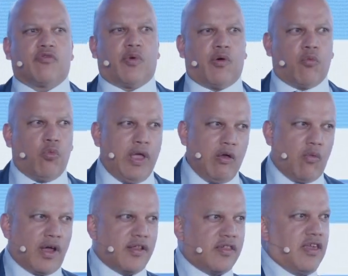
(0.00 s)
what we
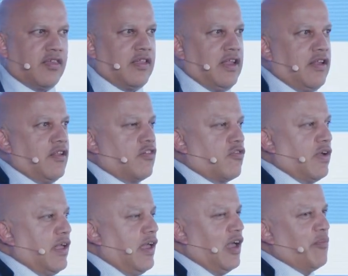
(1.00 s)
want to see as an
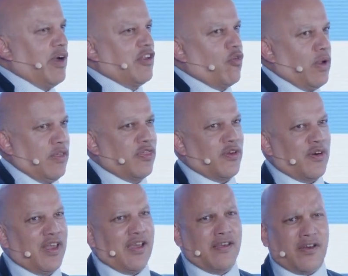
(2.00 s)
industry by
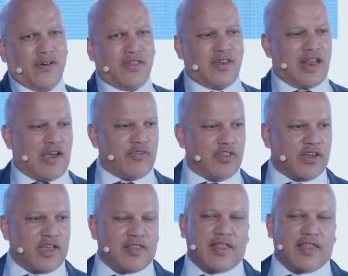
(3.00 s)
2030. I encourage you to have a look at